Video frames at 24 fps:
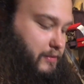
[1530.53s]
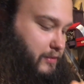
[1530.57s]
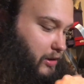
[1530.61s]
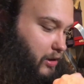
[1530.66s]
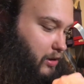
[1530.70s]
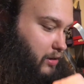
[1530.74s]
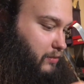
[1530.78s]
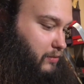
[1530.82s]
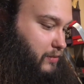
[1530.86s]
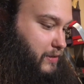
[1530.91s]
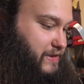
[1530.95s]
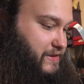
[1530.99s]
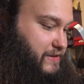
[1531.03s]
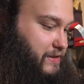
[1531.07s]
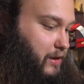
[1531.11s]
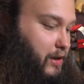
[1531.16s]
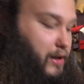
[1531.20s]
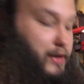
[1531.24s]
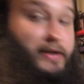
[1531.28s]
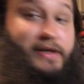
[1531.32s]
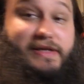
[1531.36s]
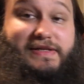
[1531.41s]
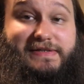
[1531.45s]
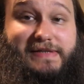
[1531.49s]
No, it's
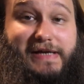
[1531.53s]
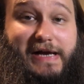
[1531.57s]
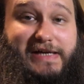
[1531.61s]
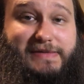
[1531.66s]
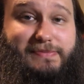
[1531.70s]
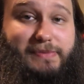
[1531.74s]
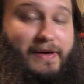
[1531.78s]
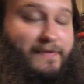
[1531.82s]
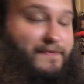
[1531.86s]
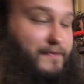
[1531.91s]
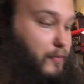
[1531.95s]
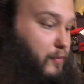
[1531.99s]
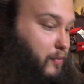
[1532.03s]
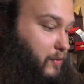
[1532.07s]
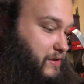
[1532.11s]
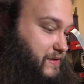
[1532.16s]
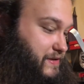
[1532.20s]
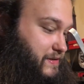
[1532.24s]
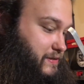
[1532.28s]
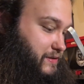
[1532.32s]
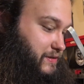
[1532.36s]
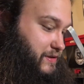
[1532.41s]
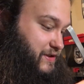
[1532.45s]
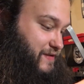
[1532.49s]
not. It stacks by
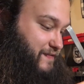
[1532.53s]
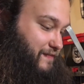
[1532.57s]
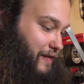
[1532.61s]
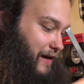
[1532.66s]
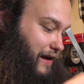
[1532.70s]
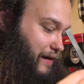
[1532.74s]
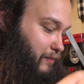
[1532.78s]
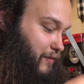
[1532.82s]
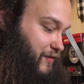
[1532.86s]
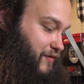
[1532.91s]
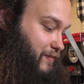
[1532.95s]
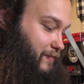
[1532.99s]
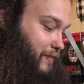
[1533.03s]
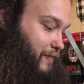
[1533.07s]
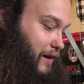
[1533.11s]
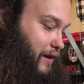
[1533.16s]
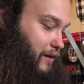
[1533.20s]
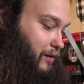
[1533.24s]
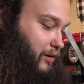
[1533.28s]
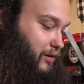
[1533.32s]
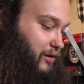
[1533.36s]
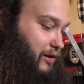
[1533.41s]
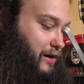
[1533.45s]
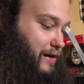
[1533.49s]
4s just fine with the
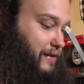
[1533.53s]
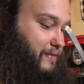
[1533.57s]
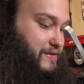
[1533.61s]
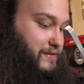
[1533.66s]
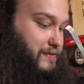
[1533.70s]
Mylar out.